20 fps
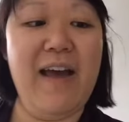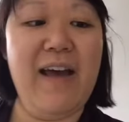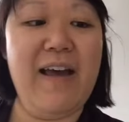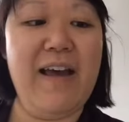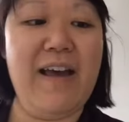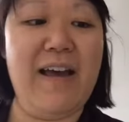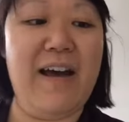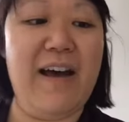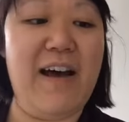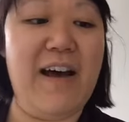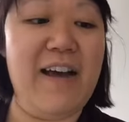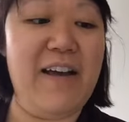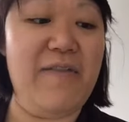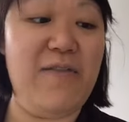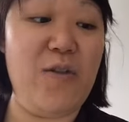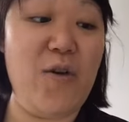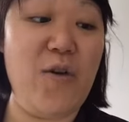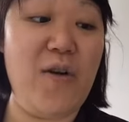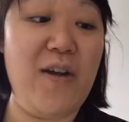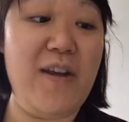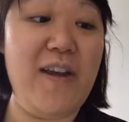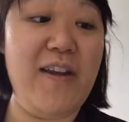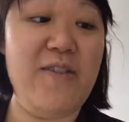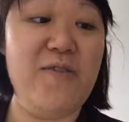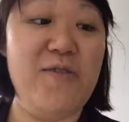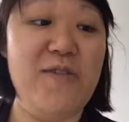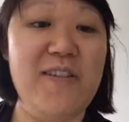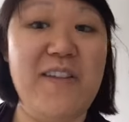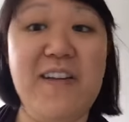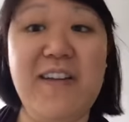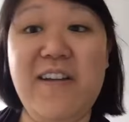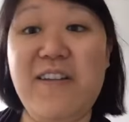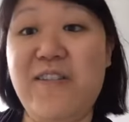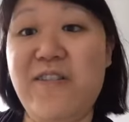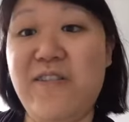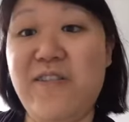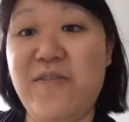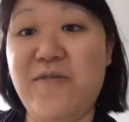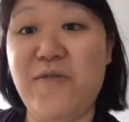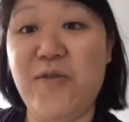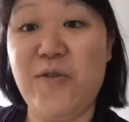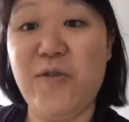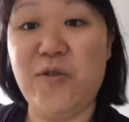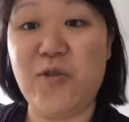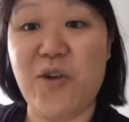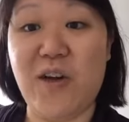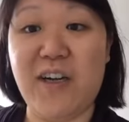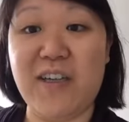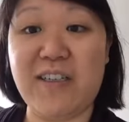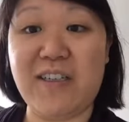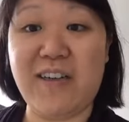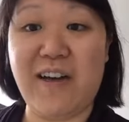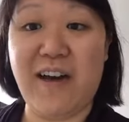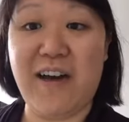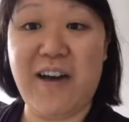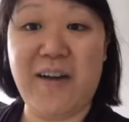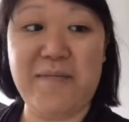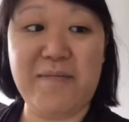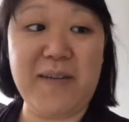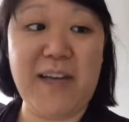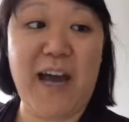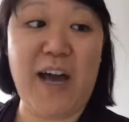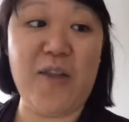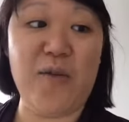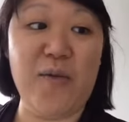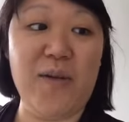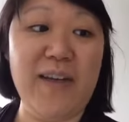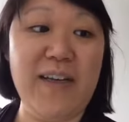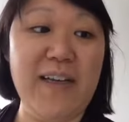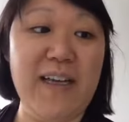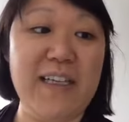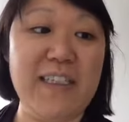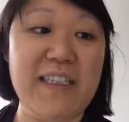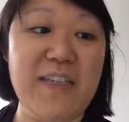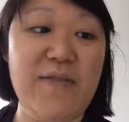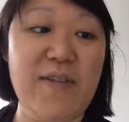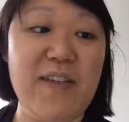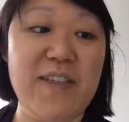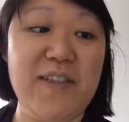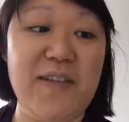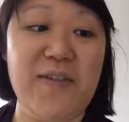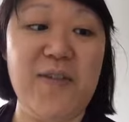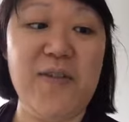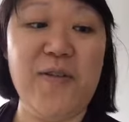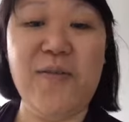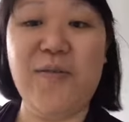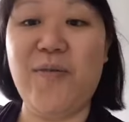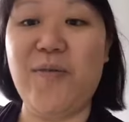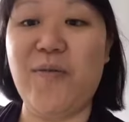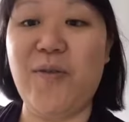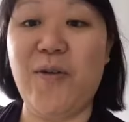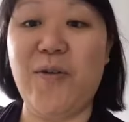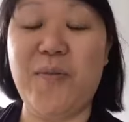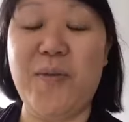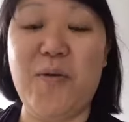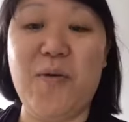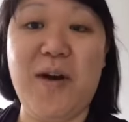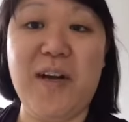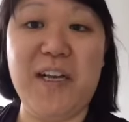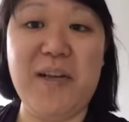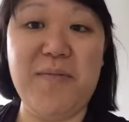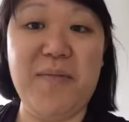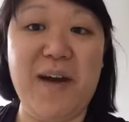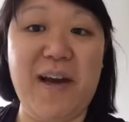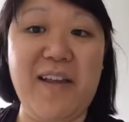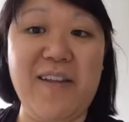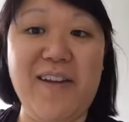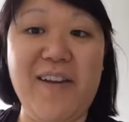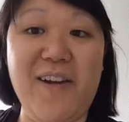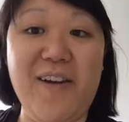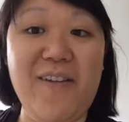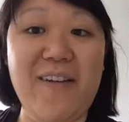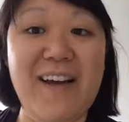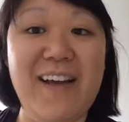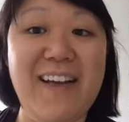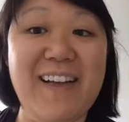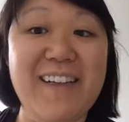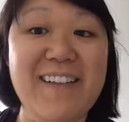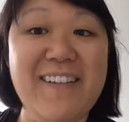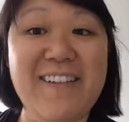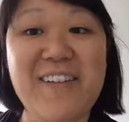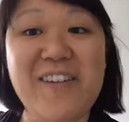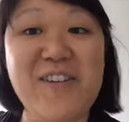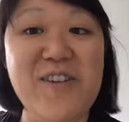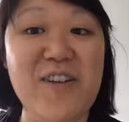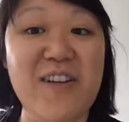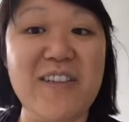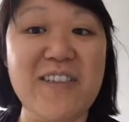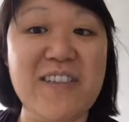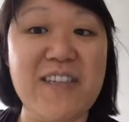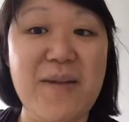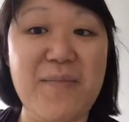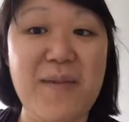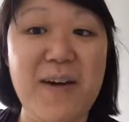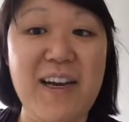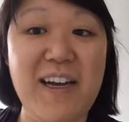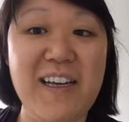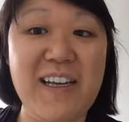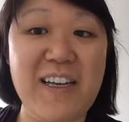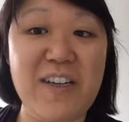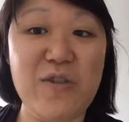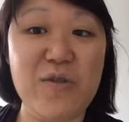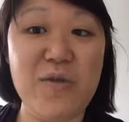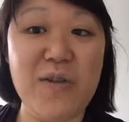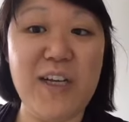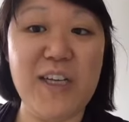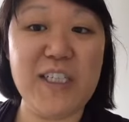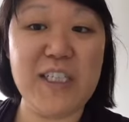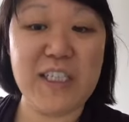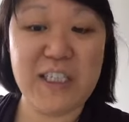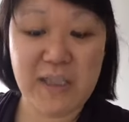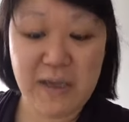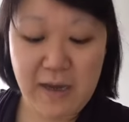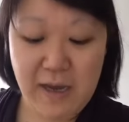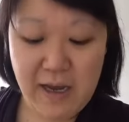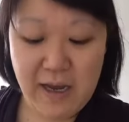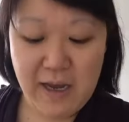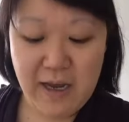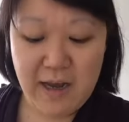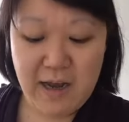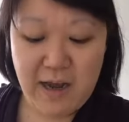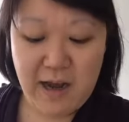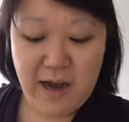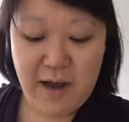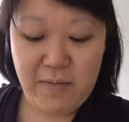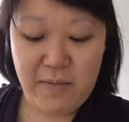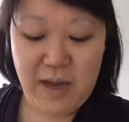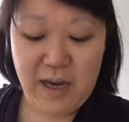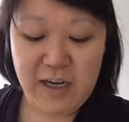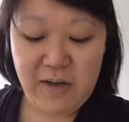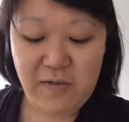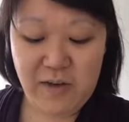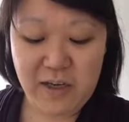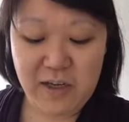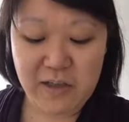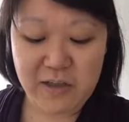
if you're interested in the food truck gathering at Civic Center, we'll be walking by there, and you can stop by and get your lunch. That event is